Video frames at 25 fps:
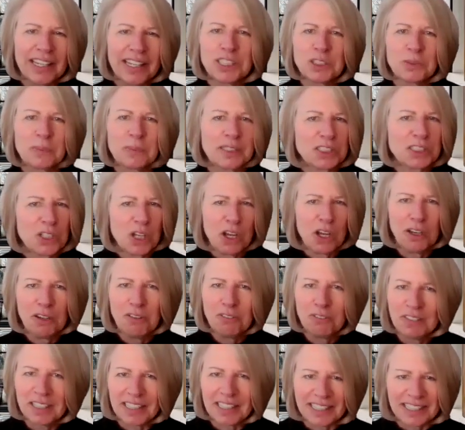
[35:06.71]
is with
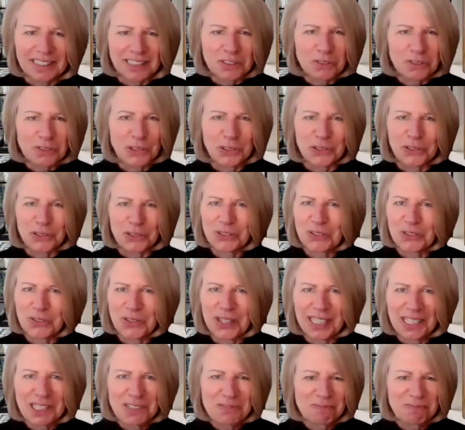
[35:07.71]
confidence first,
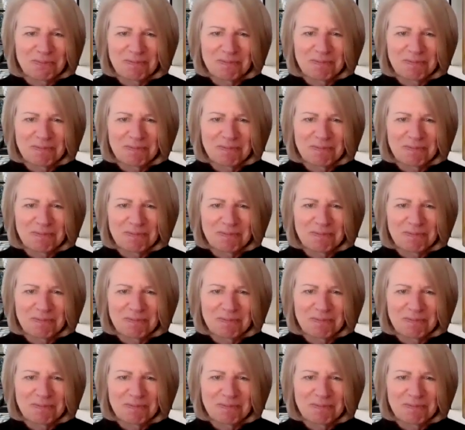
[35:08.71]
right?